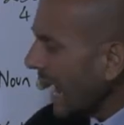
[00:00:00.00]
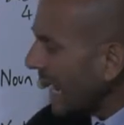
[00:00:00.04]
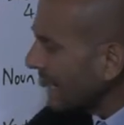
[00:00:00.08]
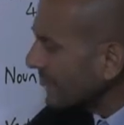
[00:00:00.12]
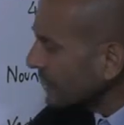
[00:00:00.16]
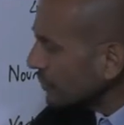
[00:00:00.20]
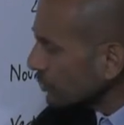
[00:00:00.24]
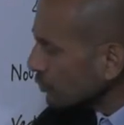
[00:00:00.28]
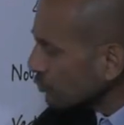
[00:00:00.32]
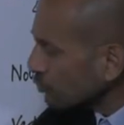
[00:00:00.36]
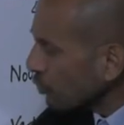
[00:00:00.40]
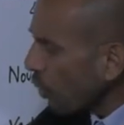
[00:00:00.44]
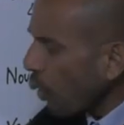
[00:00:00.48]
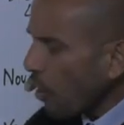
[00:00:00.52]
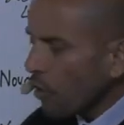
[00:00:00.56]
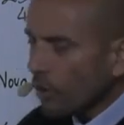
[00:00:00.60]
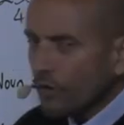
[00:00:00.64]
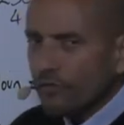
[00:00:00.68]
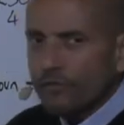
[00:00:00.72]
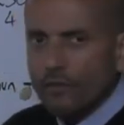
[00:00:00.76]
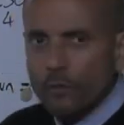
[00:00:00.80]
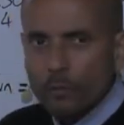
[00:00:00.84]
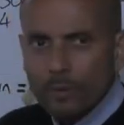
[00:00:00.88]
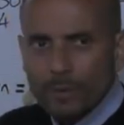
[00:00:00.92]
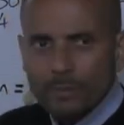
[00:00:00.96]
And it's wrong
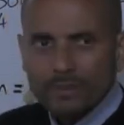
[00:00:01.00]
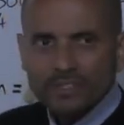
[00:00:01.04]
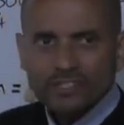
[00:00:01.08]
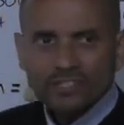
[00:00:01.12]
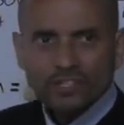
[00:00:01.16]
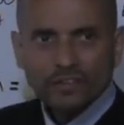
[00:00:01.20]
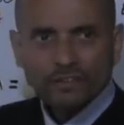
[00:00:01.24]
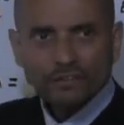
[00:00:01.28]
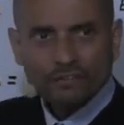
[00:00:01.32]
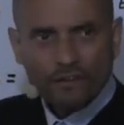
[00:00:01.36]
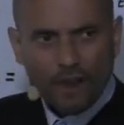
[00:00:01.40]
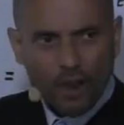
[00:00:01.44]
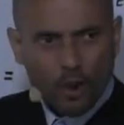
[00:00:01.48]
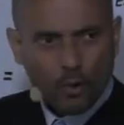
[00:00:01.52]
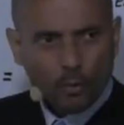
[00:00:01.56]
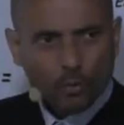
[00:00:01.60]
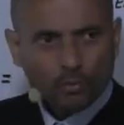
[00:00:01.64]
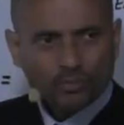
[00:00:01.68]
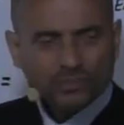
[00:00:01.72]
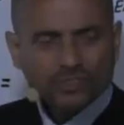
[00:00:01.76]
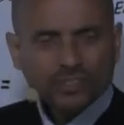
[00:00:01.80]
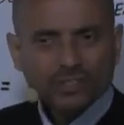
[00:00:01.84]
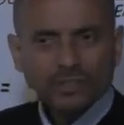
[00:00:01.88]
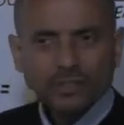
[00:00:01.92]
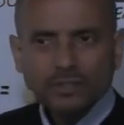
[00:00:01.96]
for women to
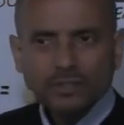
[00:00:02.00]
vote.